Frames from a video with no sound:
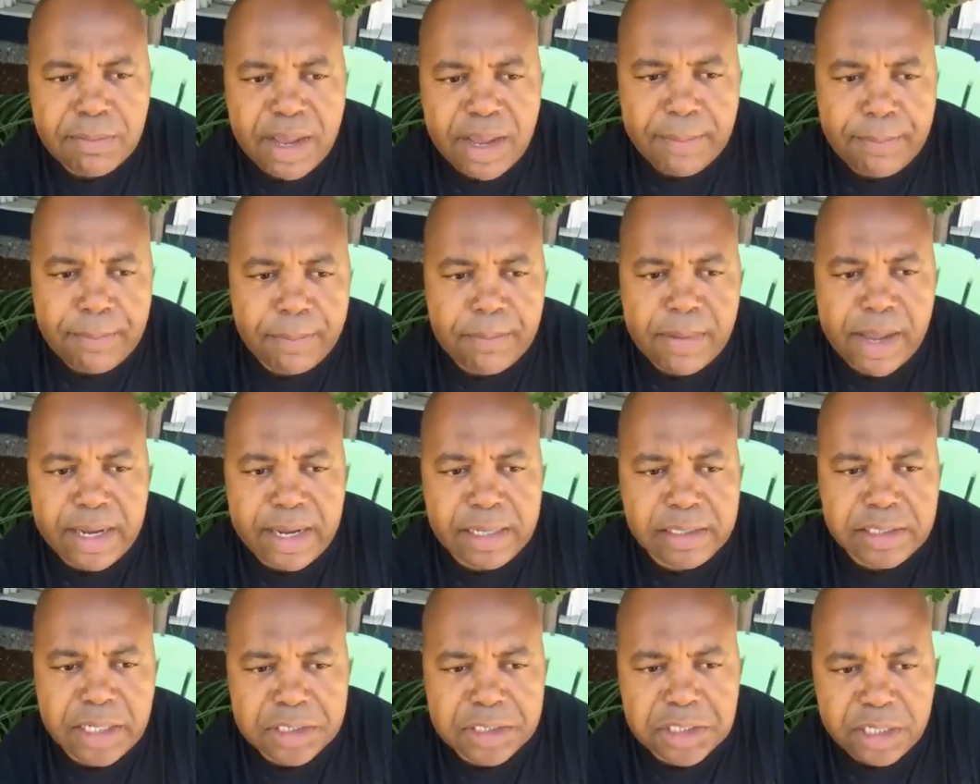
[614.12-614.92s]
my
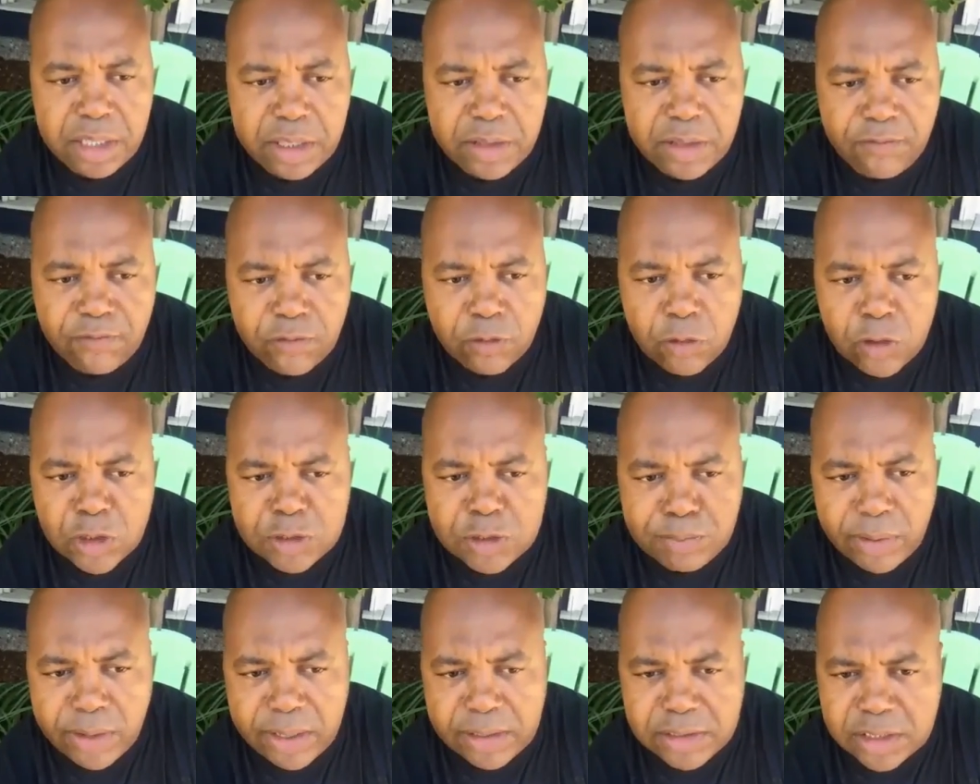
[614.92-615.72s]
intention in the first
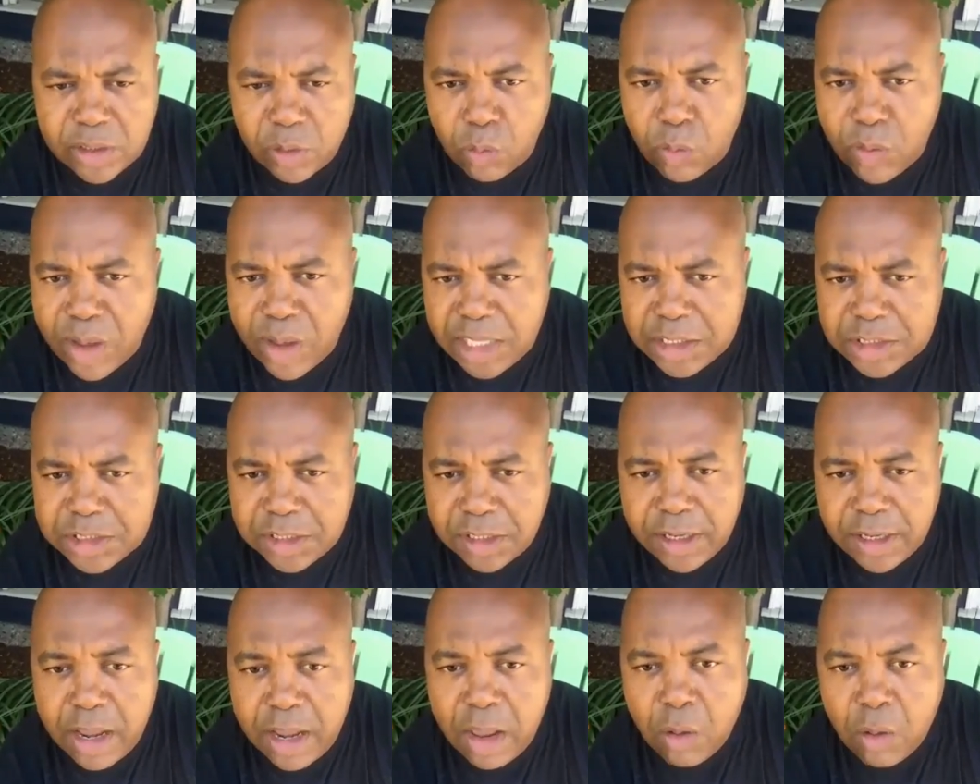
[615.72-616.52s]
place. So
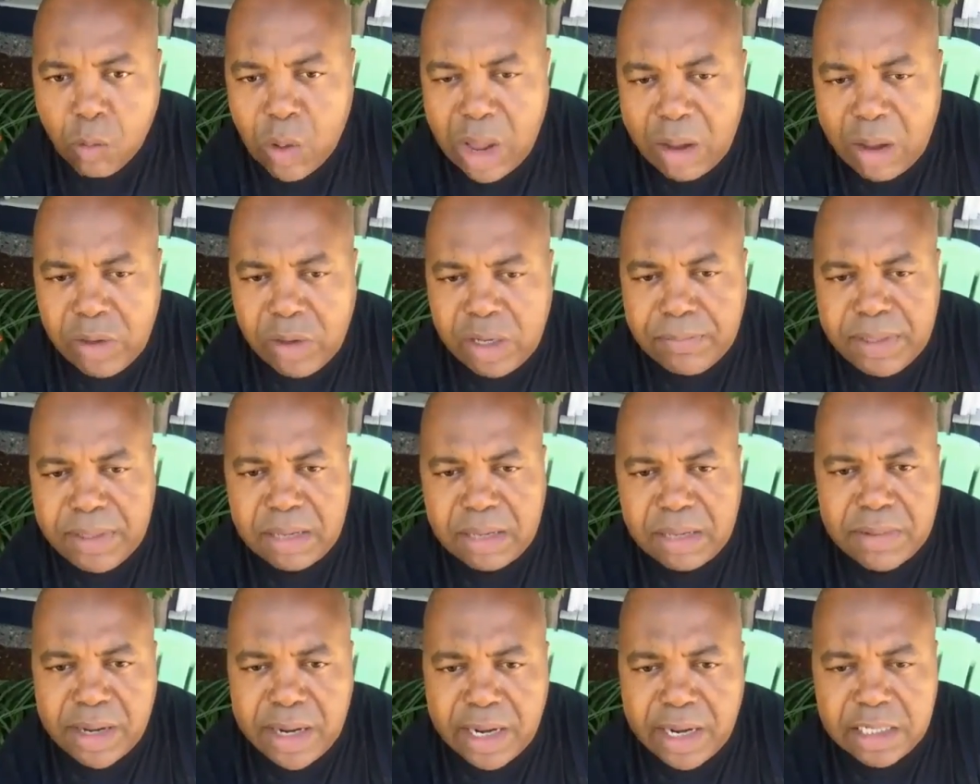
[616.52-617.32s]
why would it be in
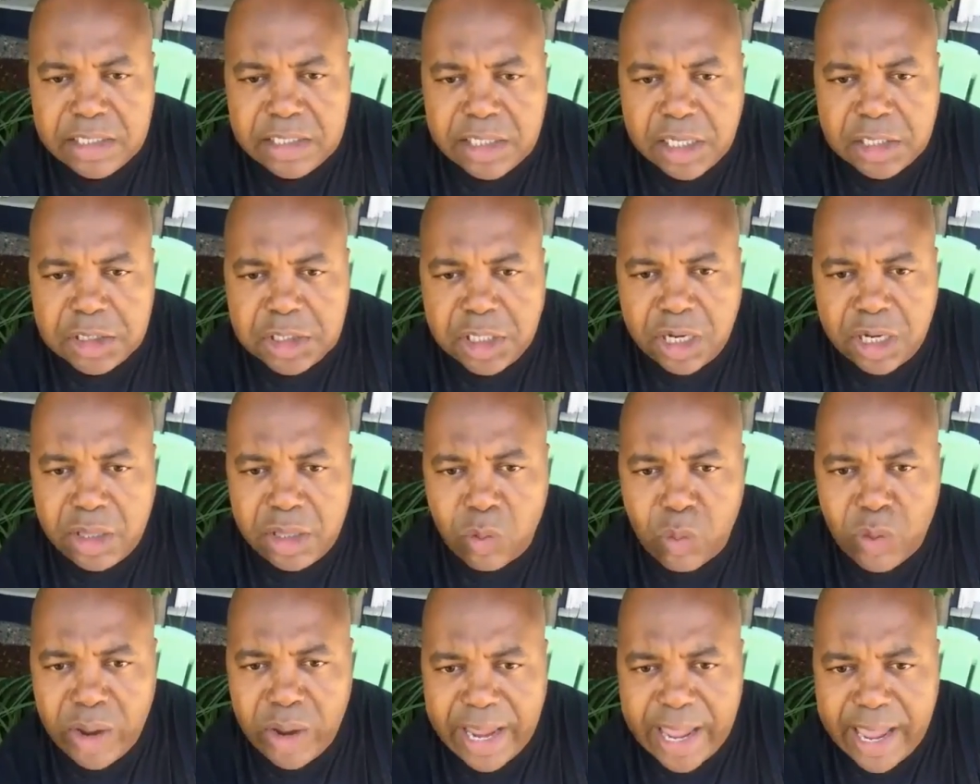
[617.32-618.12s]
my intention on the
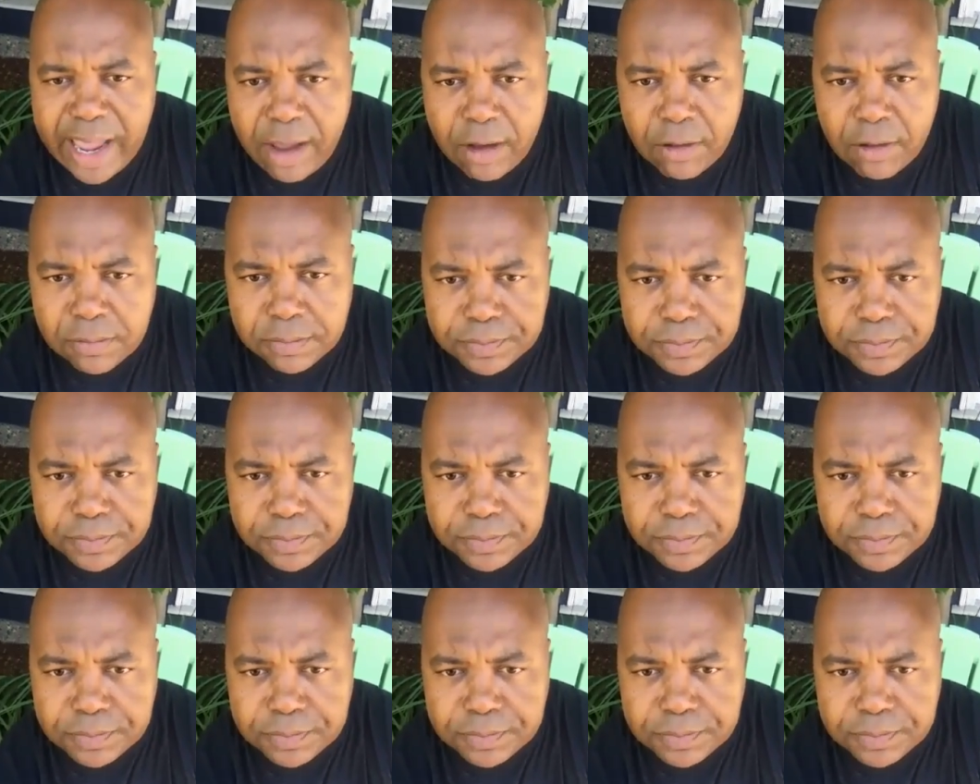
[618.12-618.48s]
way out?